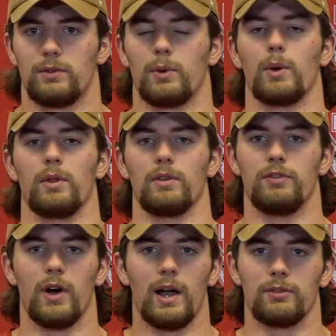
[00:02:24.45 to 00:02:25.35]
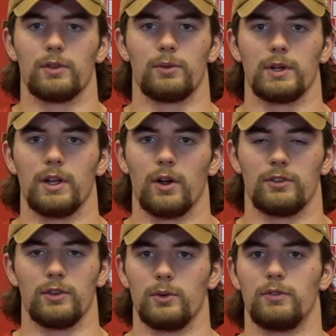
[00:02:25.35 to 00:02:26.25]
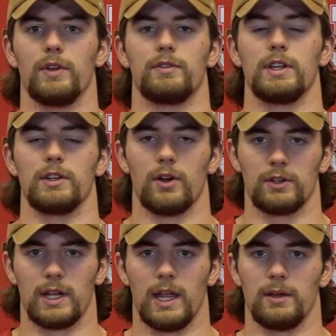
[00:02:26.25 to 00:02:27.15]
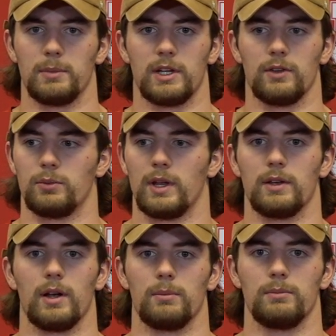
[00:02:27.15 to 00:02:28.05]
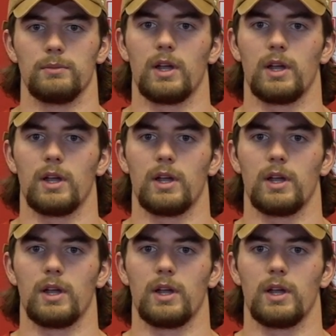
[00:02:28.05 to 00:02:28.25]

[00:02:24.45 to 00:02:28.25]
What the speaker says: throw to the flat for 3 yards into a 15-yard gain because we ended up